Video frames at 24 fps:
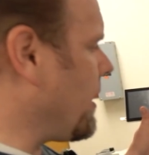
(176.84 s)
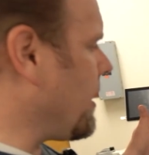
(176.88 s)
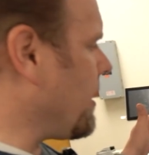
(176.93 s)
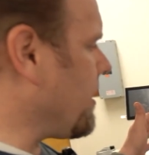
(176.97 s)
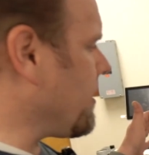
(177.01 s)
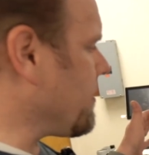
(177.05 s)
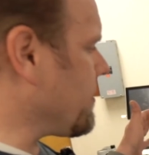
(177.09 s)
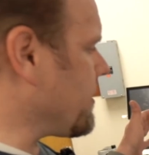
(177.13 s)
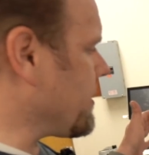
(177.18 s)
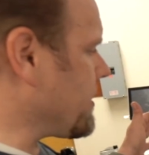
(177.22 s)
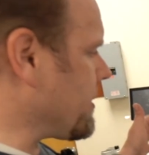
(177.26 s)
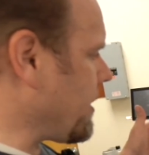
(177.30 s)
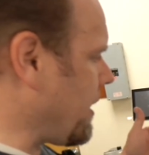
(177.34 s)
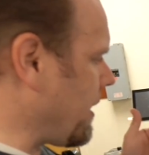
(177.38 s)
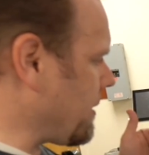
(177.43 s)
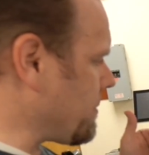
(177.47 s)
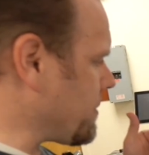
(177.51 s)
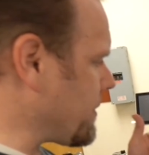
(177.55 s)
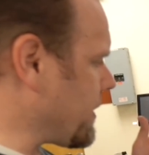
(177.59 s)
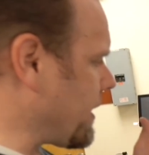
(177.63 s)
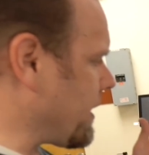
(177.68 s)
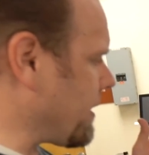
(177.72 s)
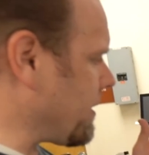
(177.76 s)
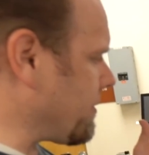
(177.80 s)
of the
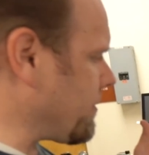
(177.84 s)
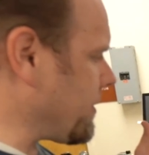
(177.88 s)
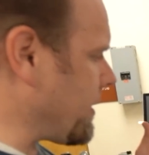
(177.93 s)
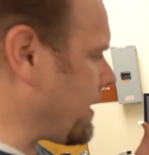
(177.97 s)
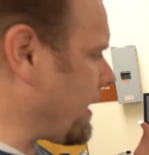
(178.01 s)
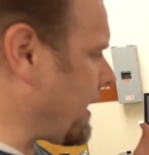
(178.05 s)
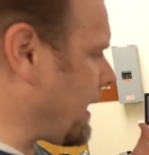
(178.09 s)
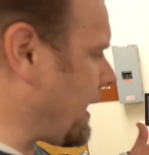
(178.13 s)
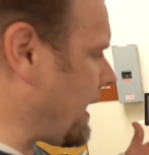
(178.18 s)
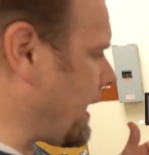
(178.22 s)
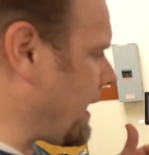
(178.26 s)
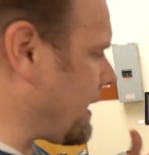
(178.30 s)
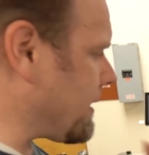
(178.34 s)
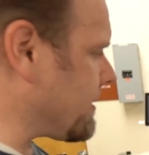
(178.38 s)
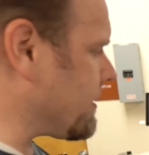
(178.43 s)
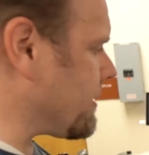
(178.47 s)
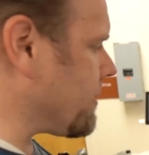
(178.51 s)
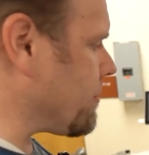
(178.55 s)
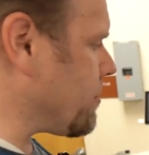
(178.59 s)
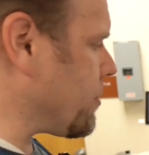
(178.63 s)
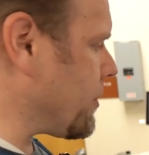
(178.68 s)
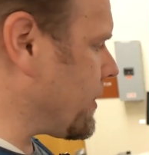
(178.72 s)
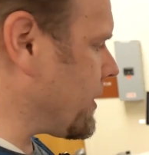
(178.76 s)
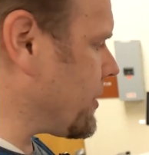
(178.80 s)
top side of you as
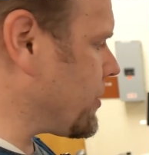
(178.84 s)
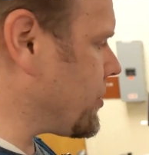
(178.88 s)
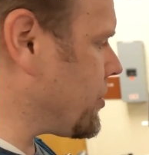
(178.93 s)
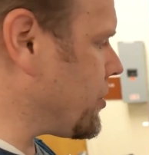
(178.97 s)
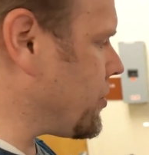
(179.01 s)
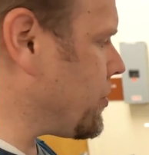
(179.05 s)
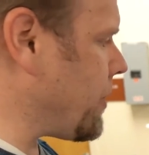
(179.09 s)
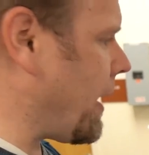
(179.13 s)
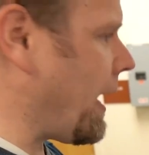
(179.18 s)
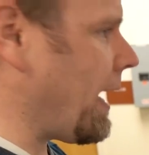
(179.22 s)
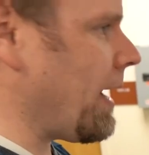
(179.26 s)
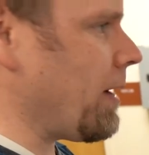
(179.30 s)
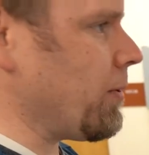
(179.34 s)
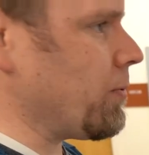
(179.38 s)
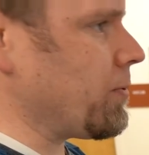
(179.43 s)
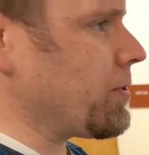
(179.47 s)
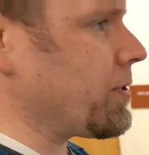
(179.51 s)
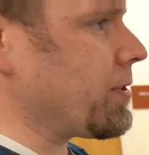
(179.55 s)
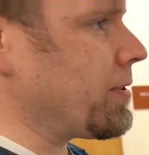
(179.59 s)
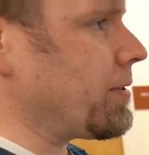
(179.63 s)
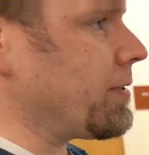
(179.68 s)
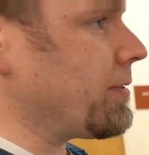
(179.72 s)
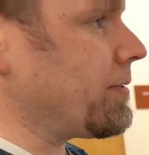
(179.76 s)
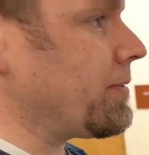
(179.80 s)
it brings you out.